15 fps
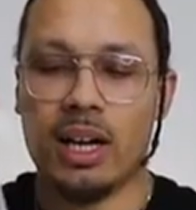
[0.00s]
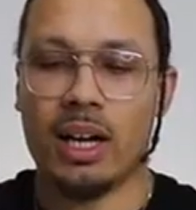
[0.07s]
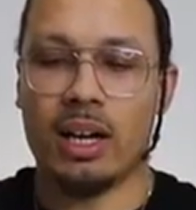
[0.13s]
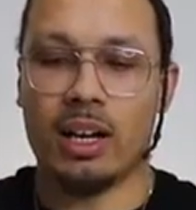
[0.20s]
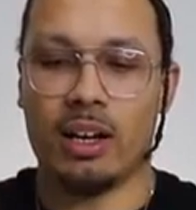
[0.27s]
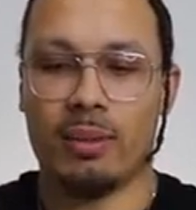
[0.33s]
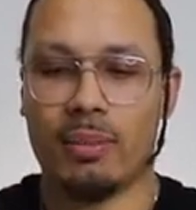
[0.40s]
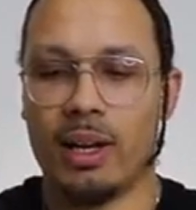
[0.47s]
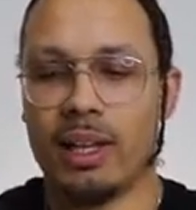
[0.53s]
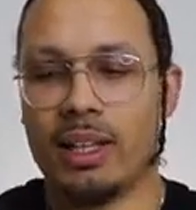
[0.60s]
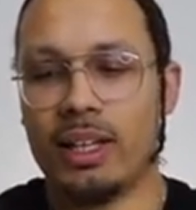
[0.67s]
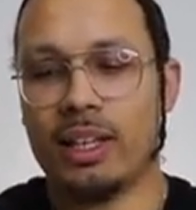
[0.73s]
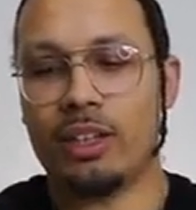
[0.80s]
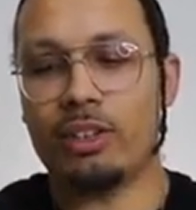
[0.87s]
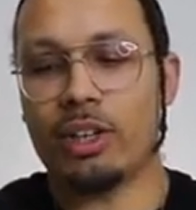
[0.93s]
And
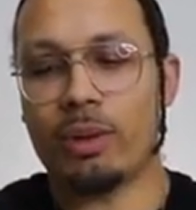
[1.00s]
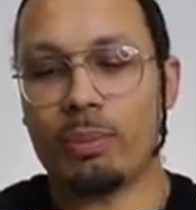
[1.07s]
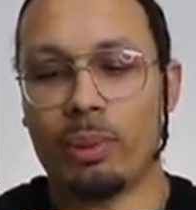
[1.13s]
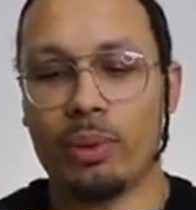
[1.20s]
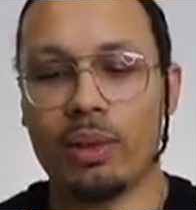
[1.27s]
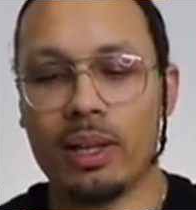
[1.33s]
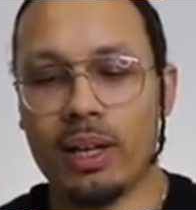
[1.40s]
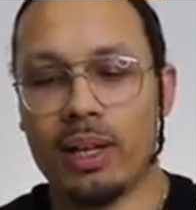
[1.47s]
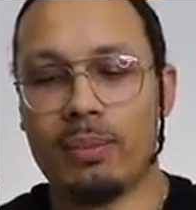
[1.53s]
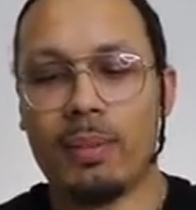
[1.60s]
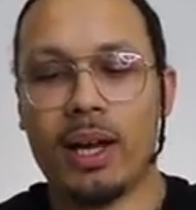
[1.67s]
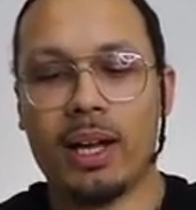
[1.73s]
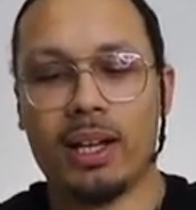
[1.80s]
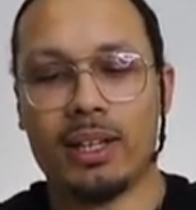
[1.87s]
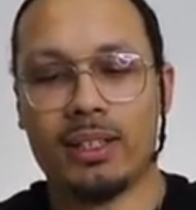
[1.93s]
then you can pull it and
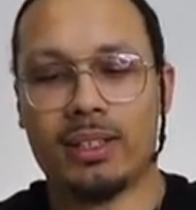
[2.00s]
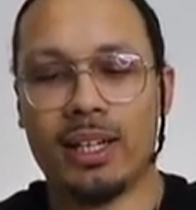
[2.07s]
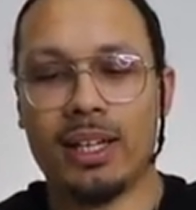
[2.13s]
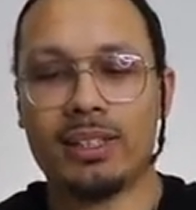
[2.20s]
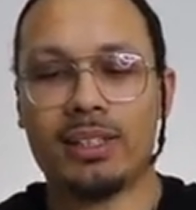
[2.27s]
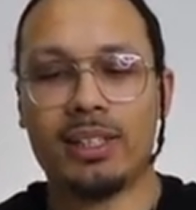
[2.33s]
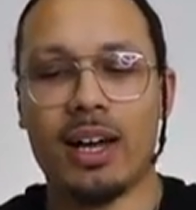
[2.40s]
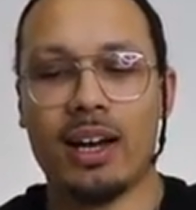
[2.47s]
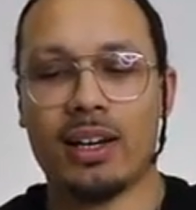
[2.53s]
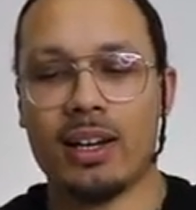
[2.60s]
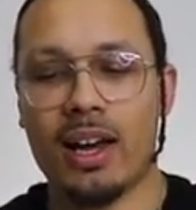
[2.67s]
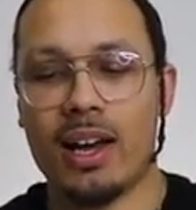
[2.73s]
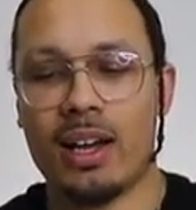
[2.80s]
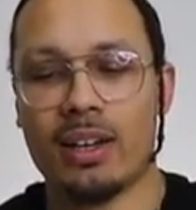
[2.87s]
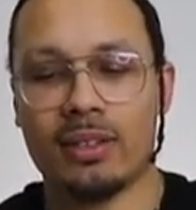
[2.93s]
make a dead stock
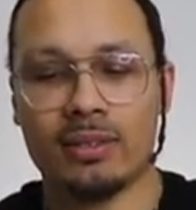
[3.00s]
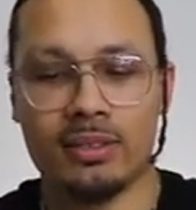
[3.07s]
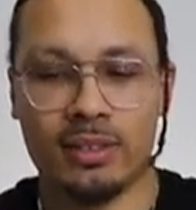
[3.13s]
knot.